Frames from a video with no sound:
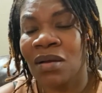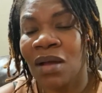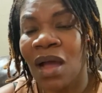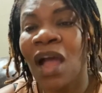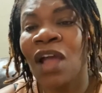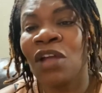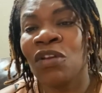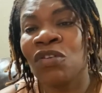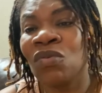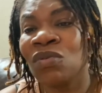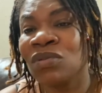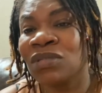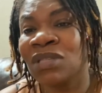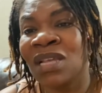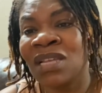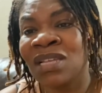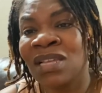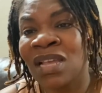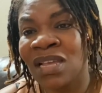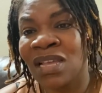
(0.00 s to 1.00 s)
I know
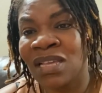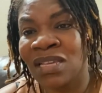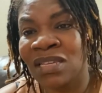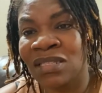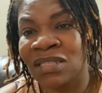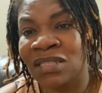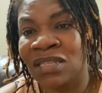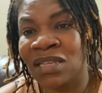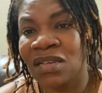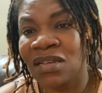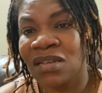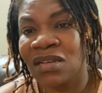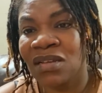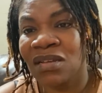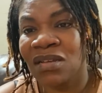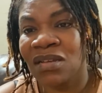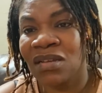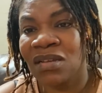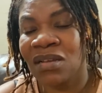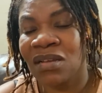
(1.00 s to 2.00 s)
saying ye easy,
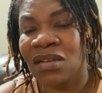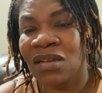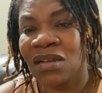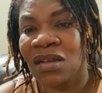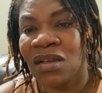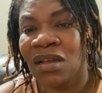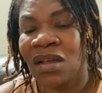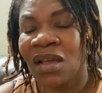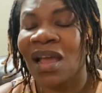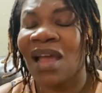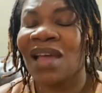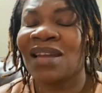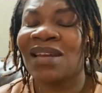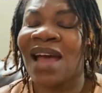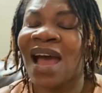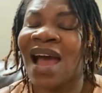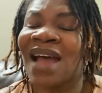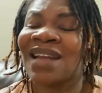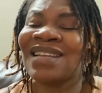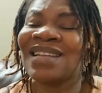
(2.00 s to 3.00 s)
and
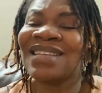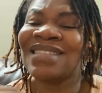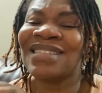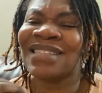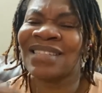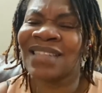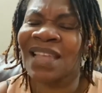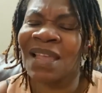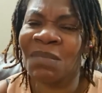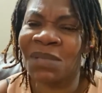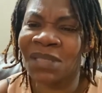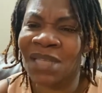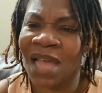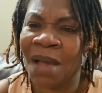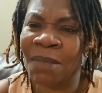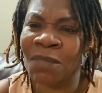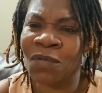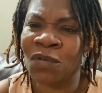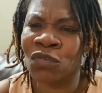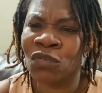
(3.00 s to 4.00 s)
at the same
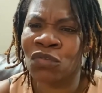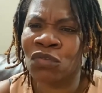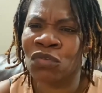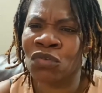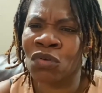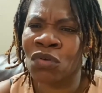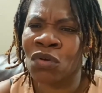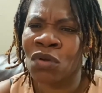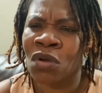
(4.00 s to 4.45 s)
time, you so know,